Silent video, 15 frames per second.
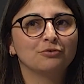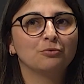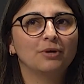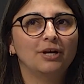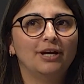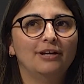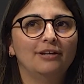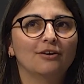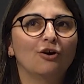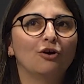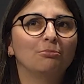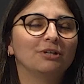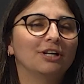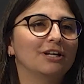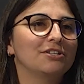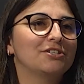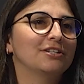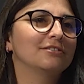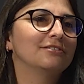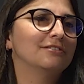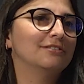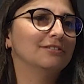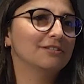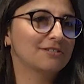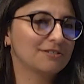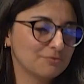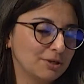the way obliged entities,